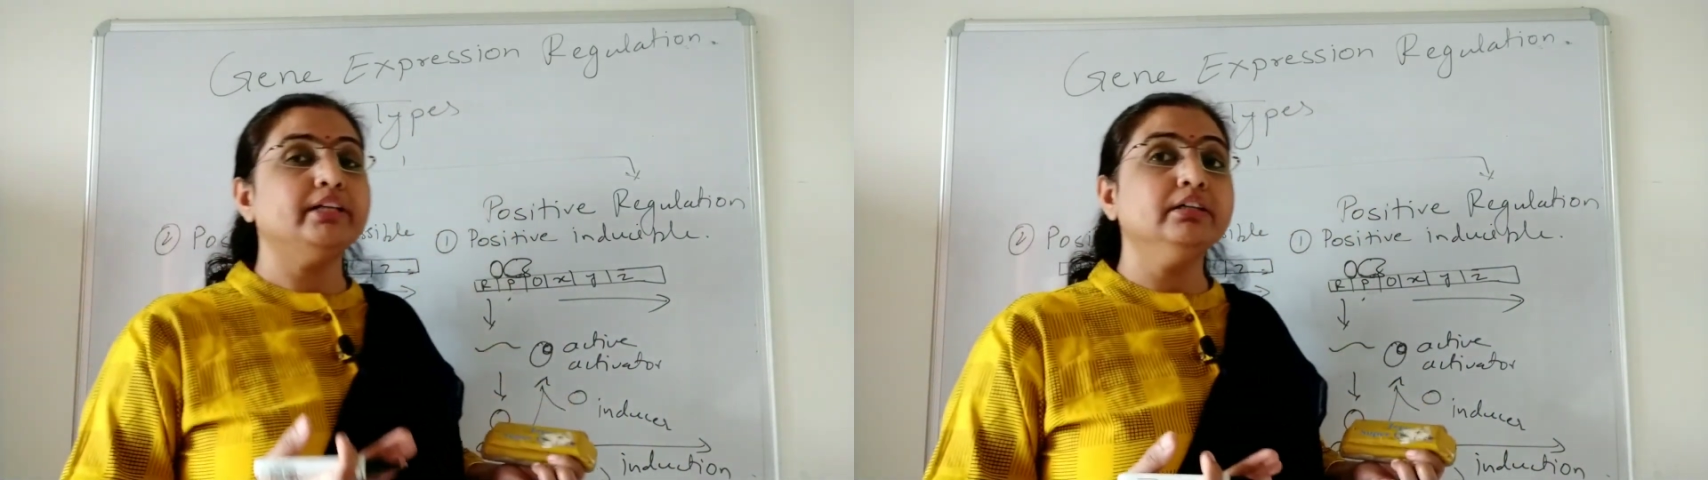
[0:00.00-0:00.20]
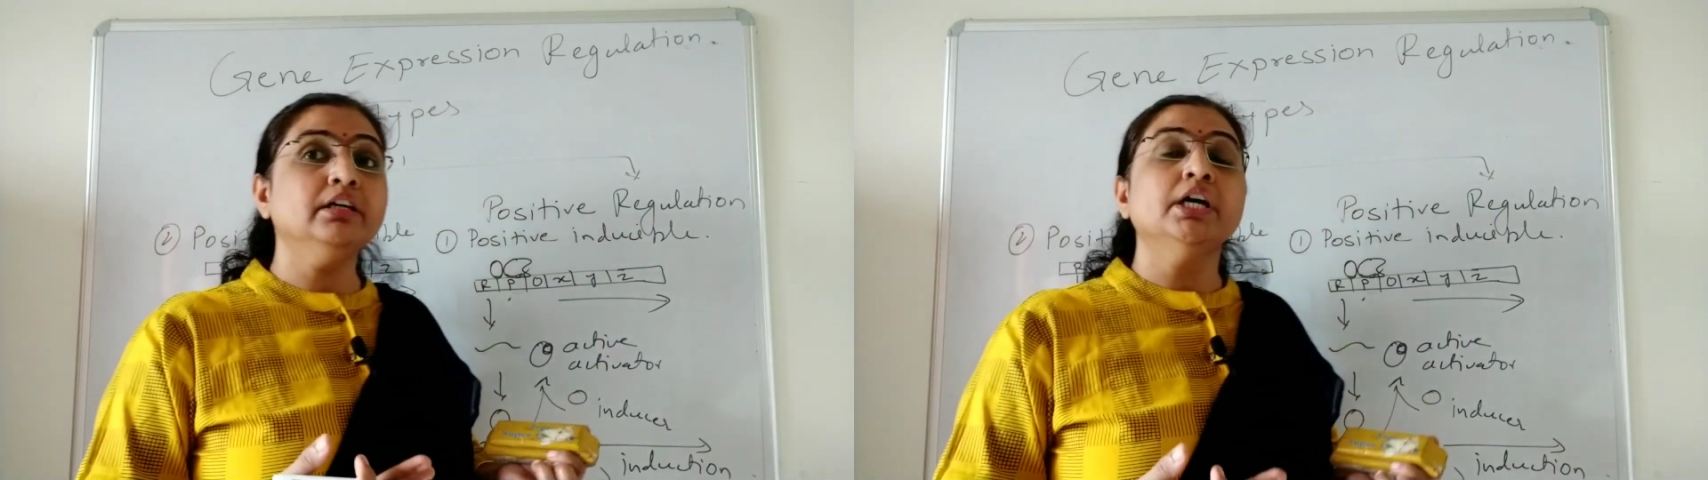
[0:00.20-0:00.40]

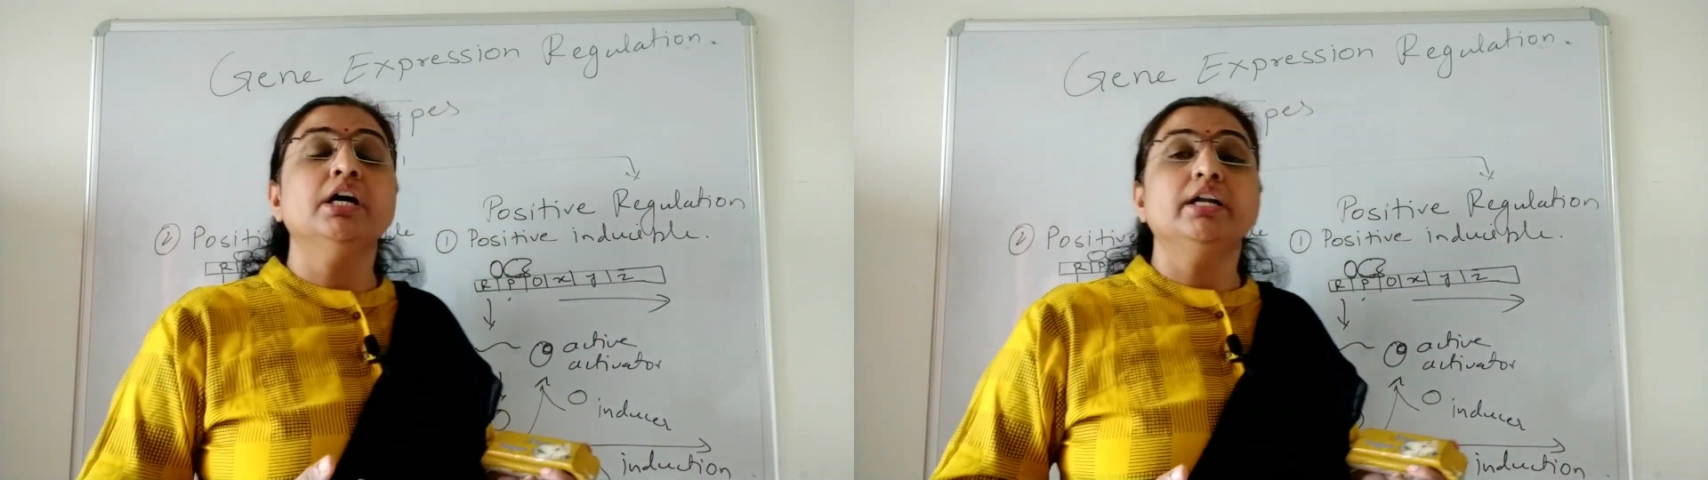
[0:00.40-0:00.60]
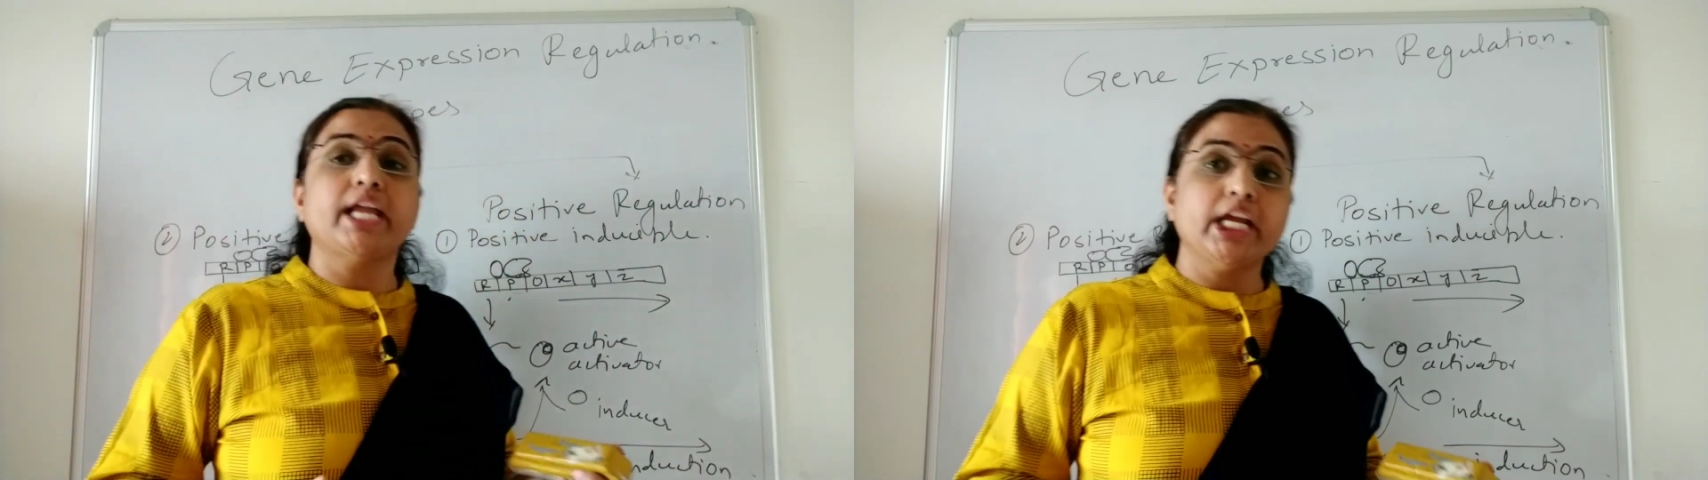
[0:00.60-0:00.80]
the
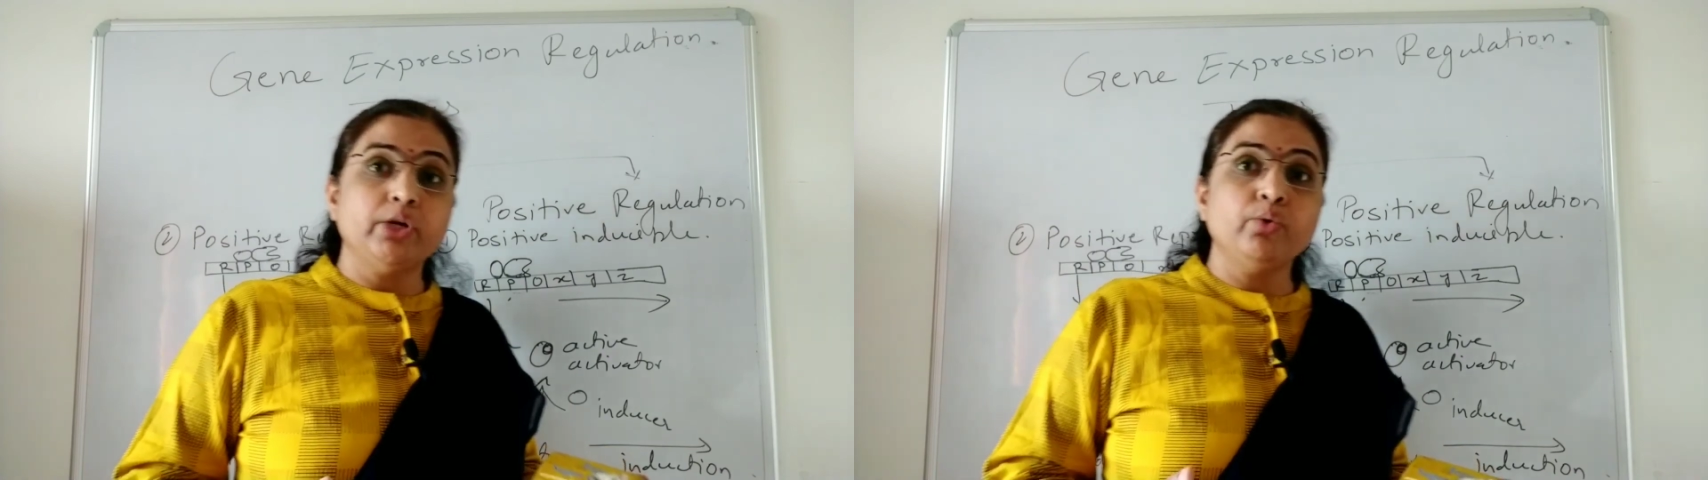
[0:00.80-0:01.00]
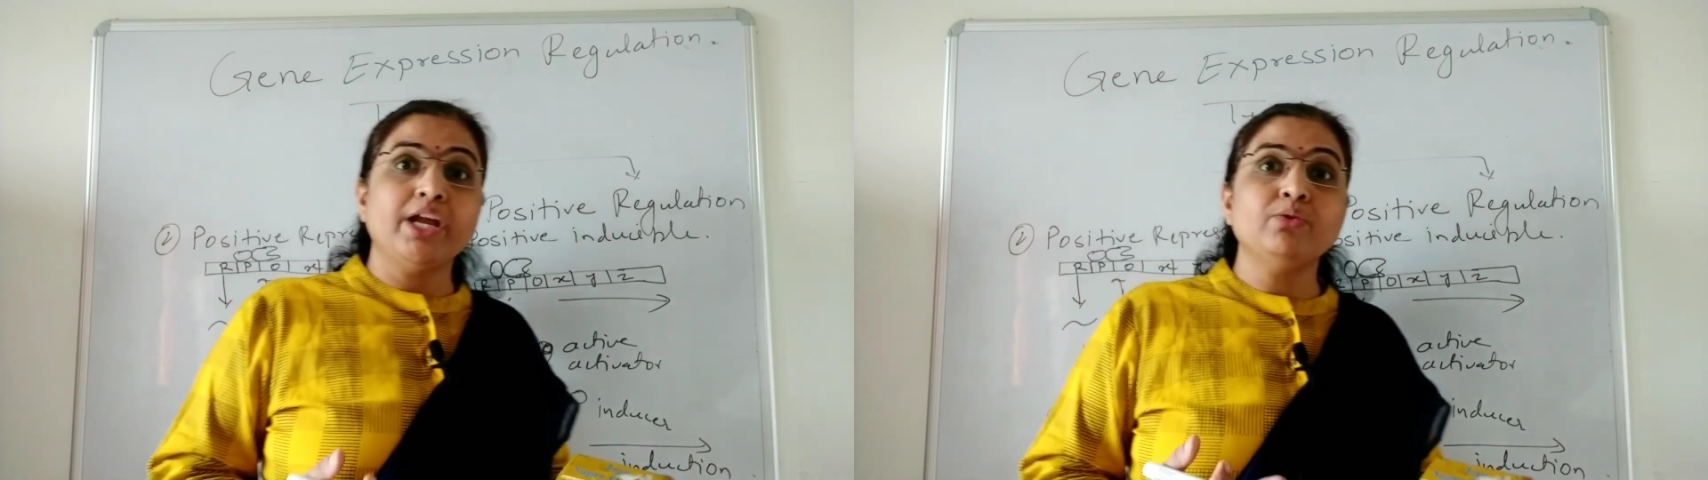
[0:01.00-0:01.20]

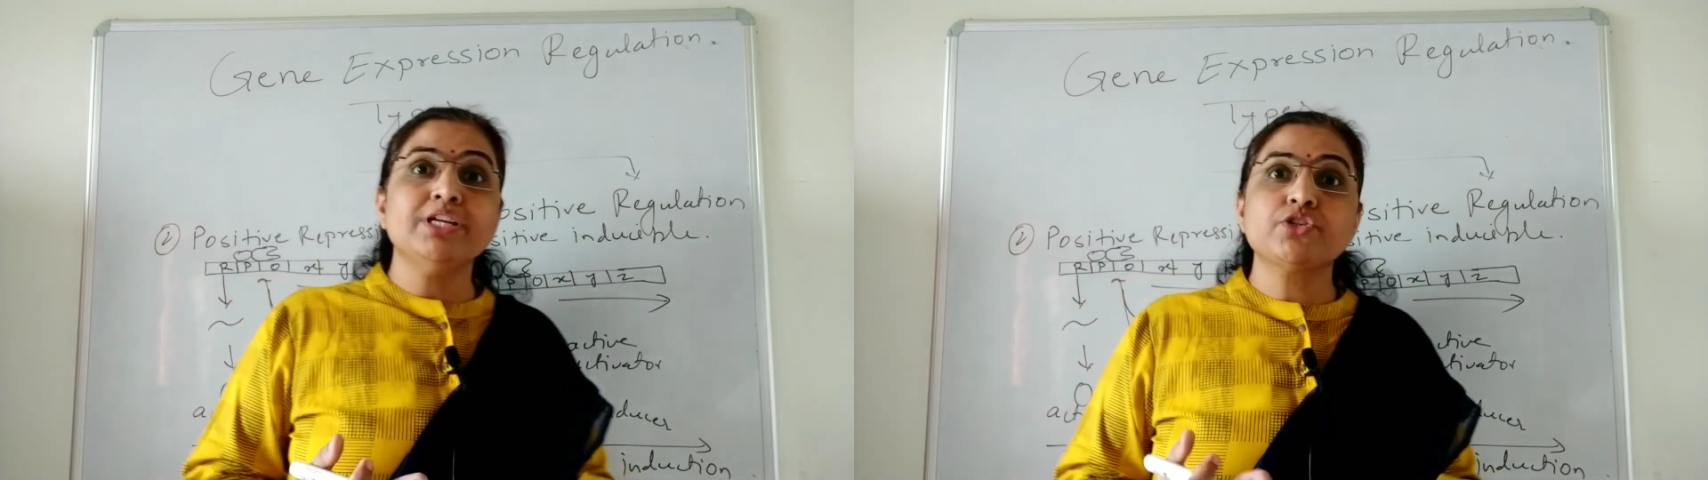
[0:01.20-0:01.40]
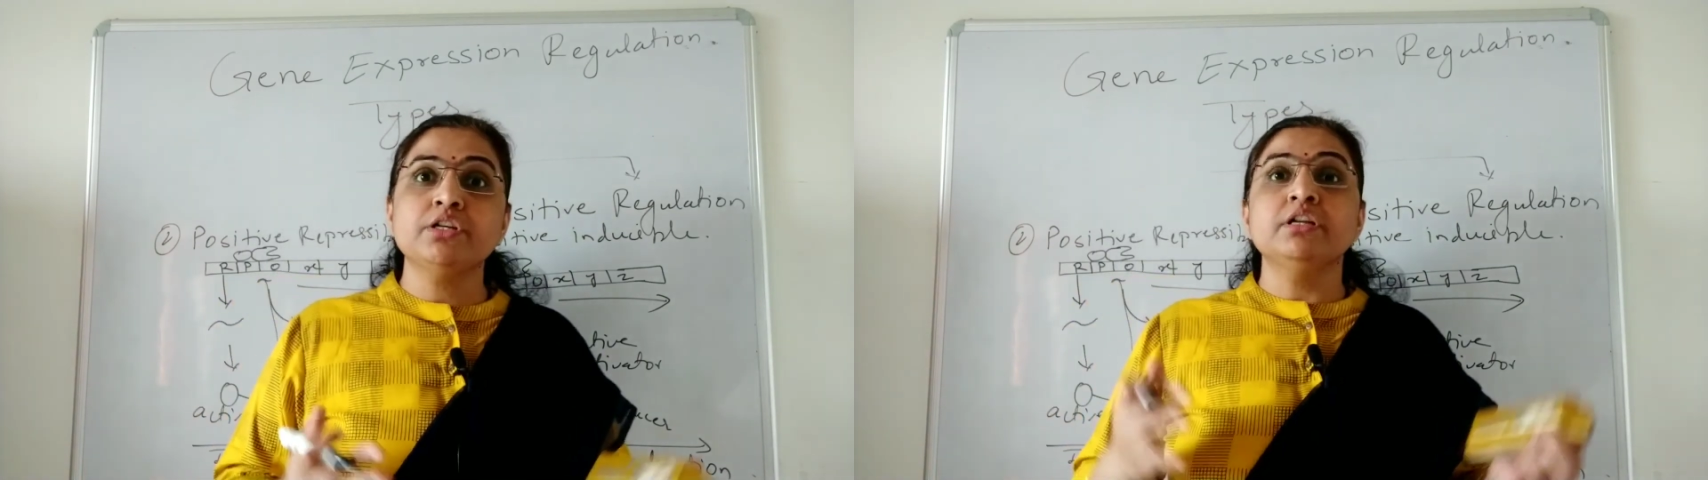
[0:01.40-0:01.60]
negative
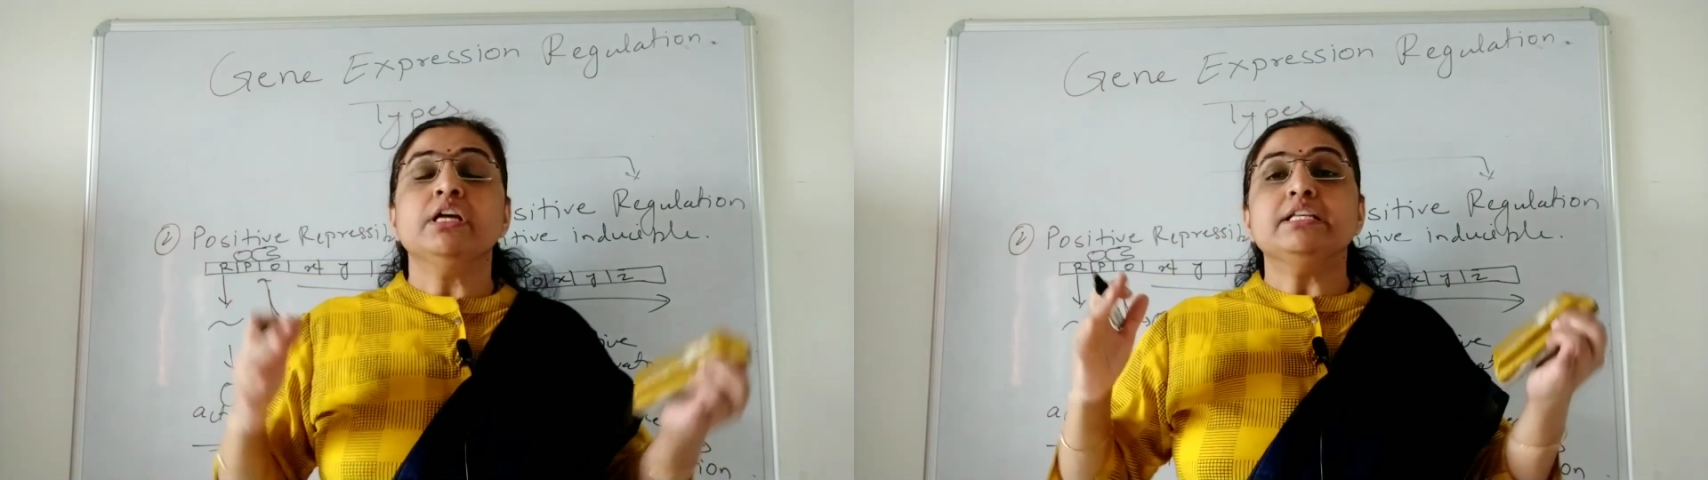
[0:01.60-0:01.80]
regulation.